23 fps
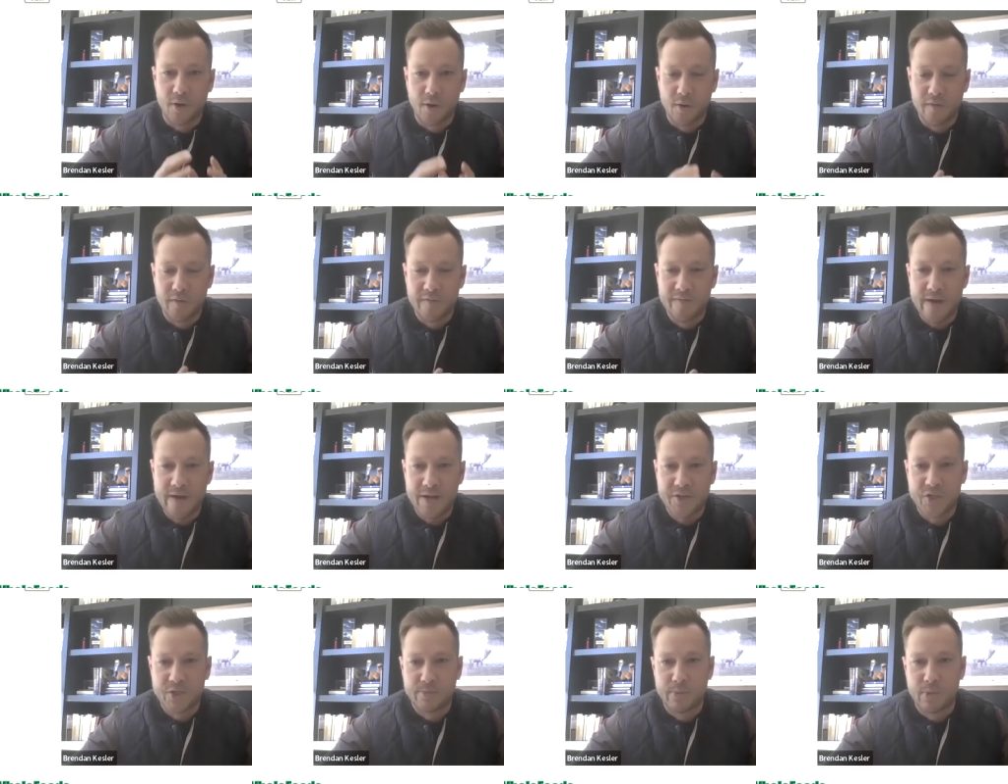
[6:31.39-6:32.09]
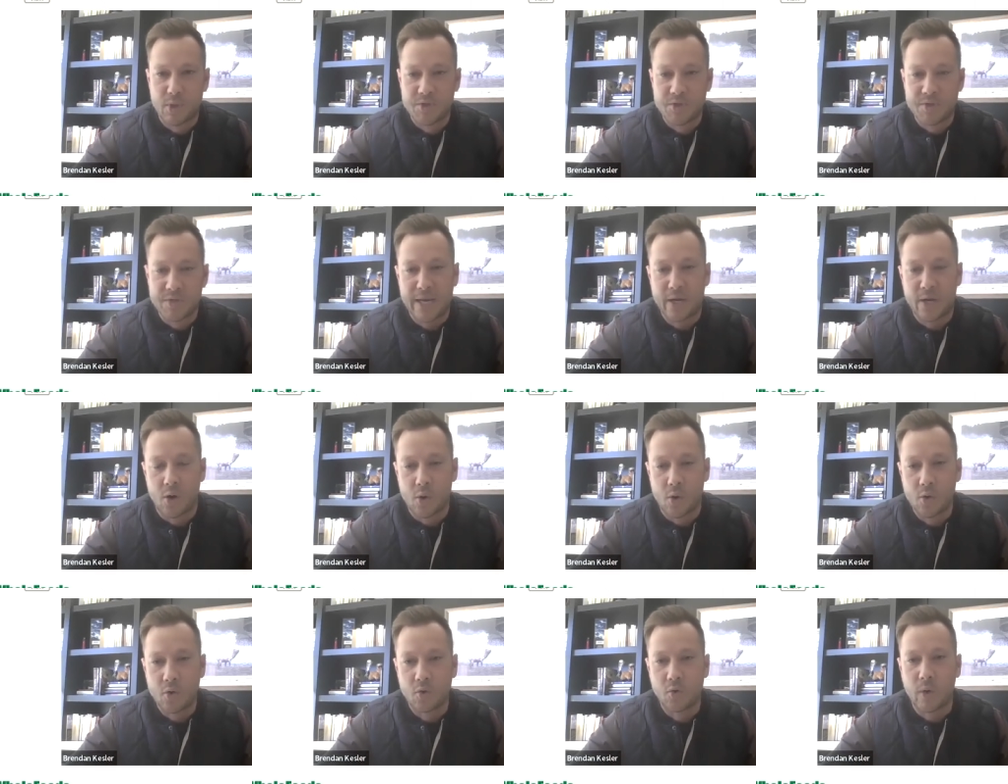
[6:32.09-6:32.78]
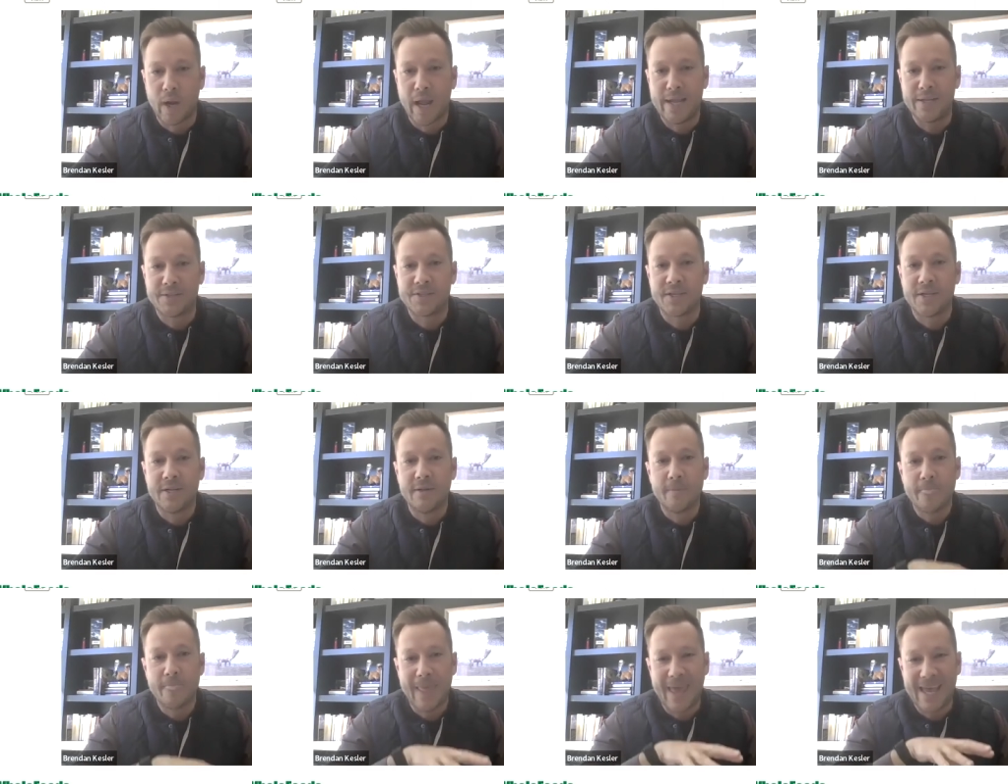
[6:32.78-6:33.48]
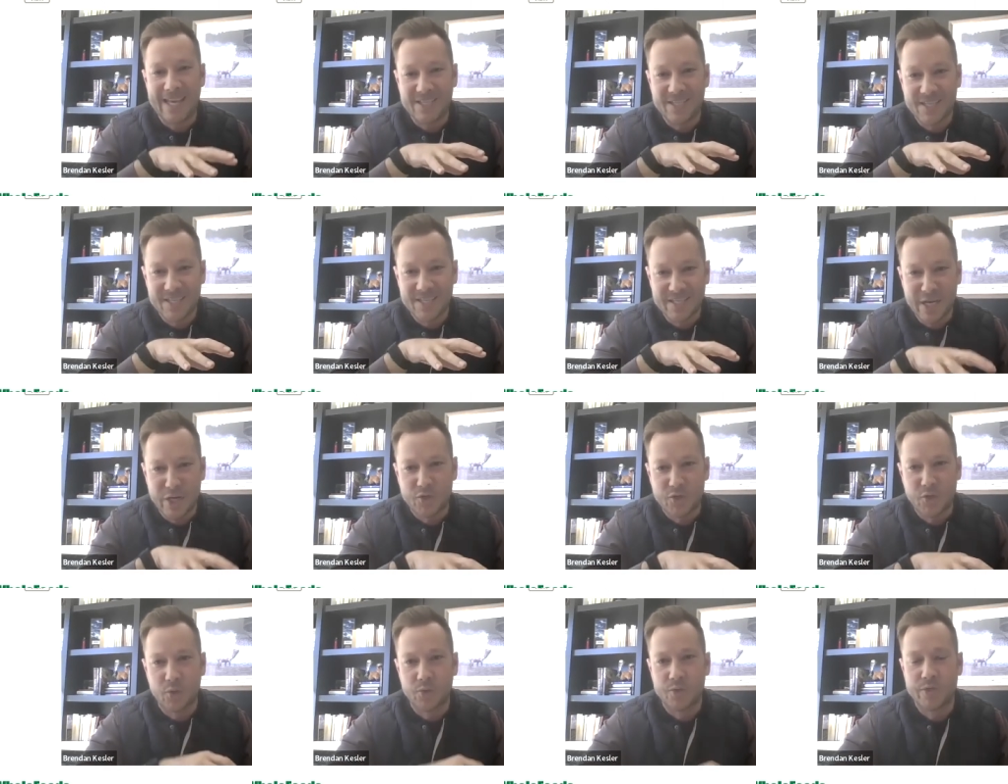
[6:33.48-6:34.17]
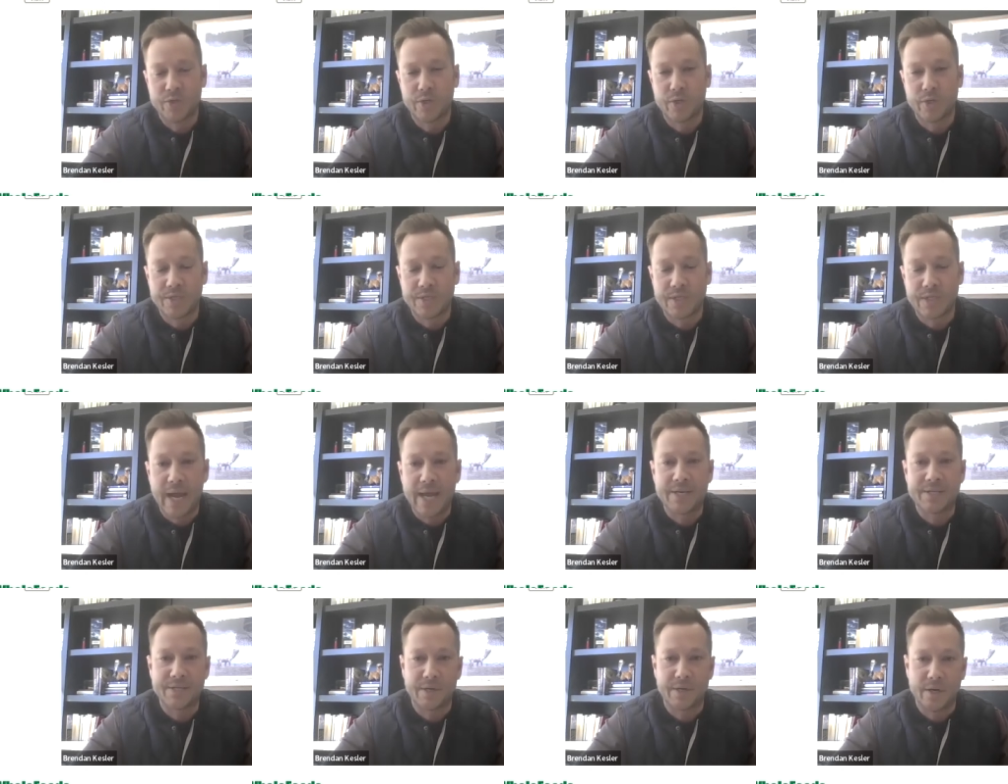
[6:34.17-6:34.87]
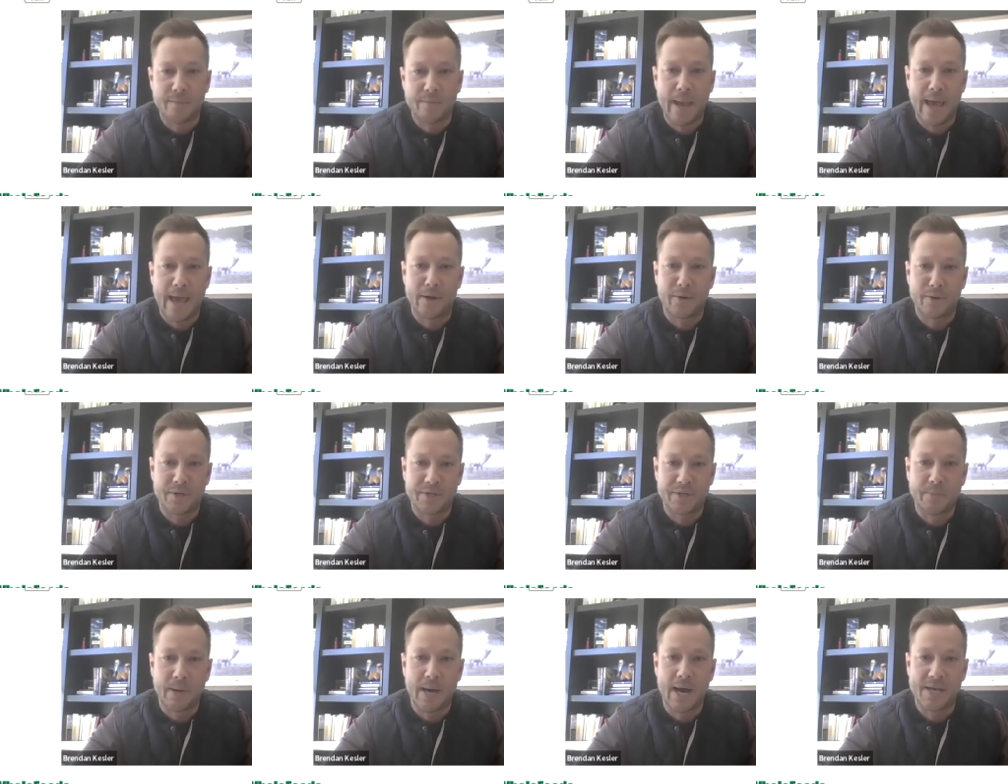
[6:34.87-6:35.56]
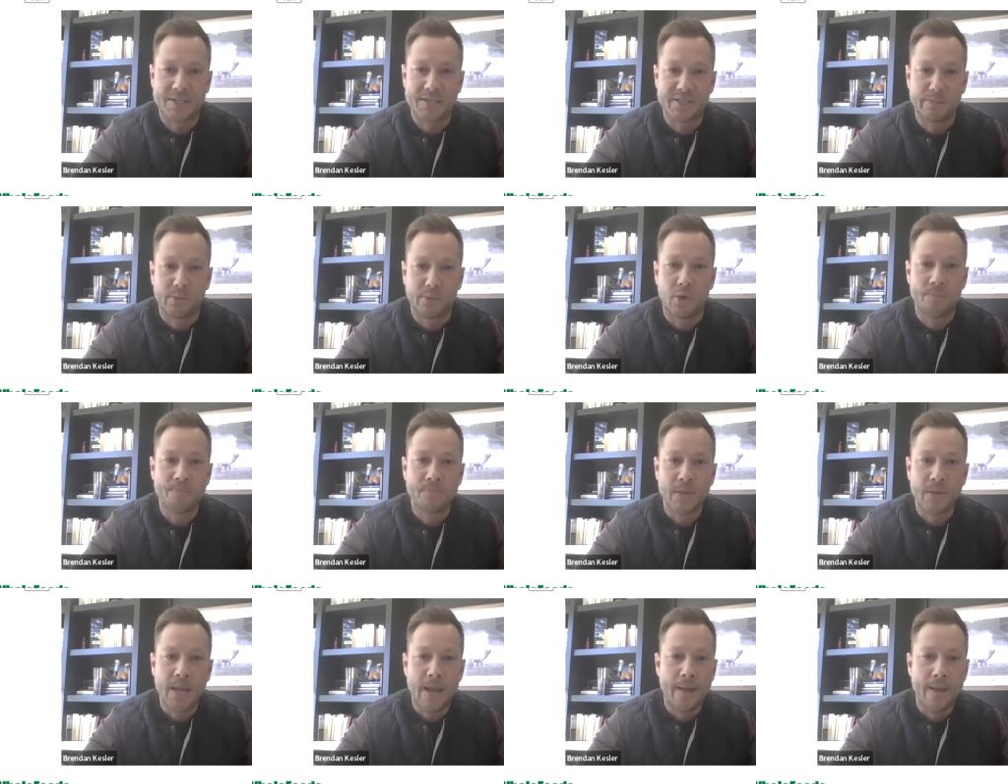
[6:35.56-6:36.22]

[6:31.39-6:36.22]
whole vegetables, and whole grains as central to your dietary pattern as possible.